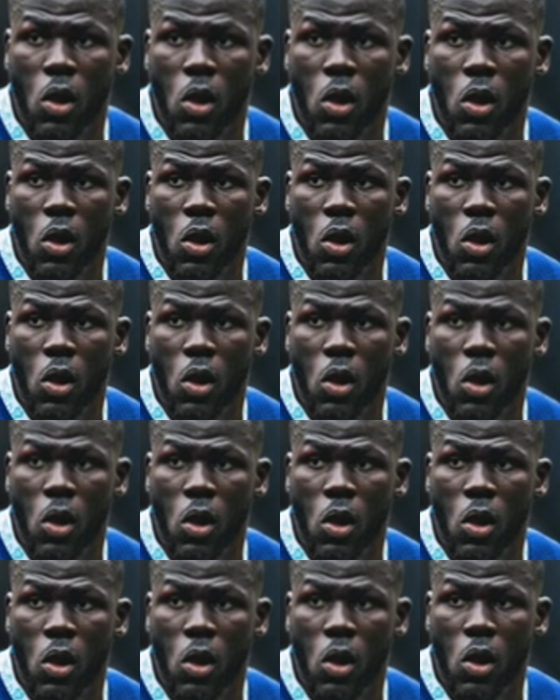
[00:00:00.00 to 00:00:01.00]

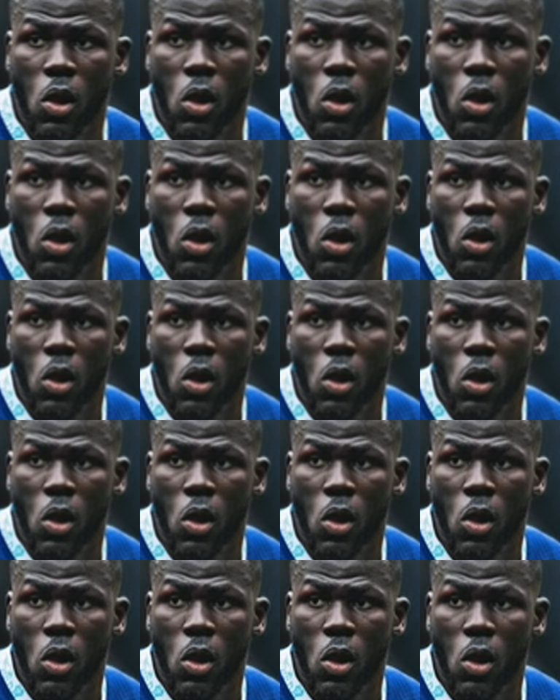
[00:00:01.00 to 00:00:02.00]

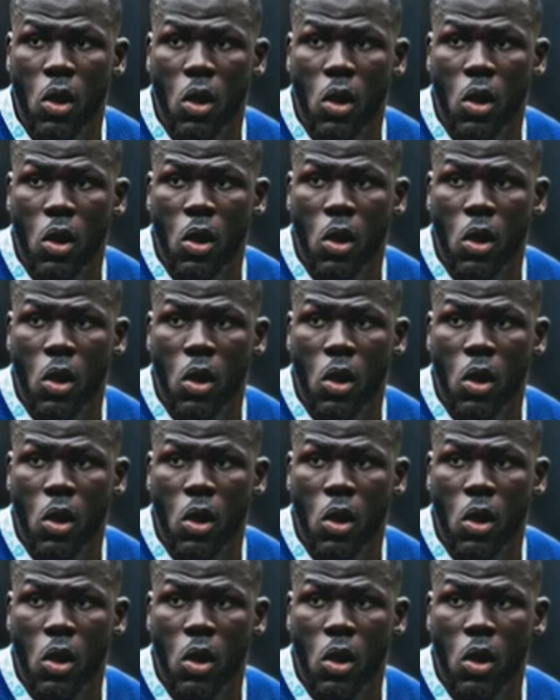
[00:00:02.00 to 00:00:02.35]
This person isn't speaking.